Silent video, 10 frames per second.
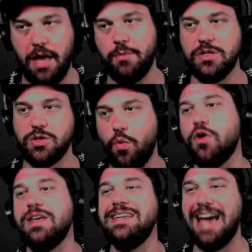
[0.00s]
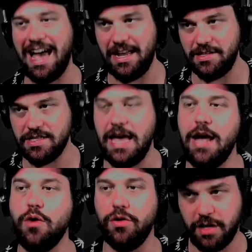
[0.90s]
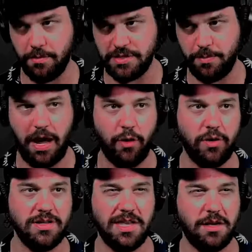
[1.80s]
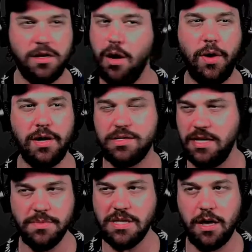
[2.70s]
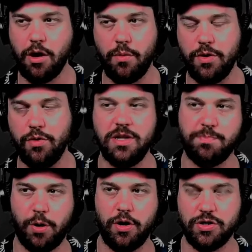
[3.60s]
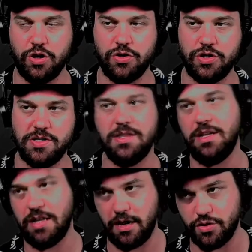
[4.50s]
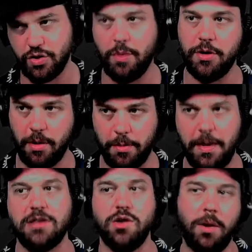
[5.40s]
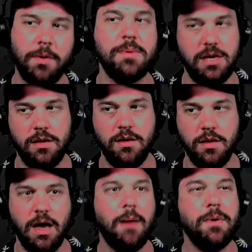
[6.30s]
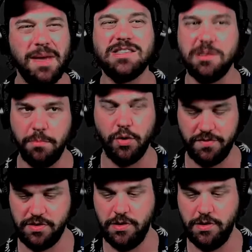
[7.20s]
He went to war. He dies. Harold comes to power, and he's like, you know what? It seems like all we're doing is burning churches and then getting in trouble and coming back. So I'm going to make some moves.